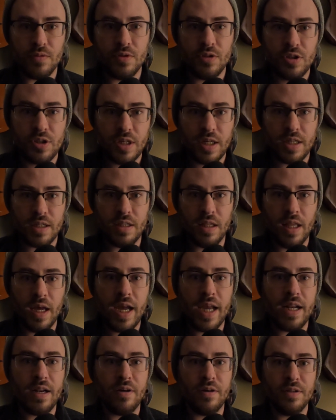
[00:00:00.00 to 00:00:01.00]
shed
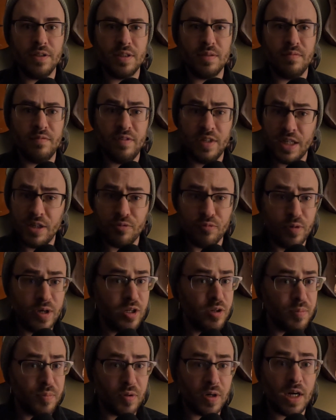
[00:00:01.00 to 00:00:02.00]
light on some very
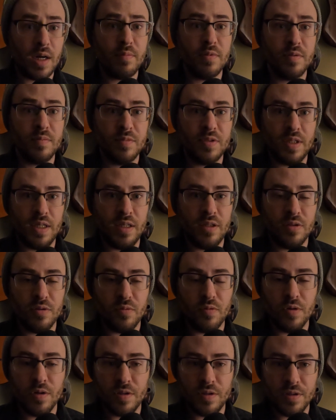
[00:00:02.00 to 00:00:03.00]
real problems in the
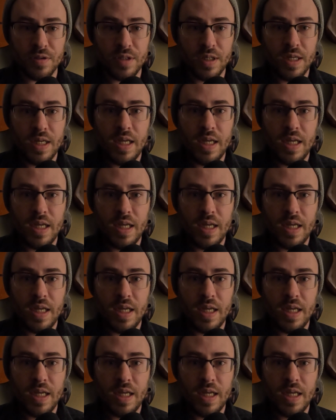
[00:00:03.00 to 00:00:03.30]
world,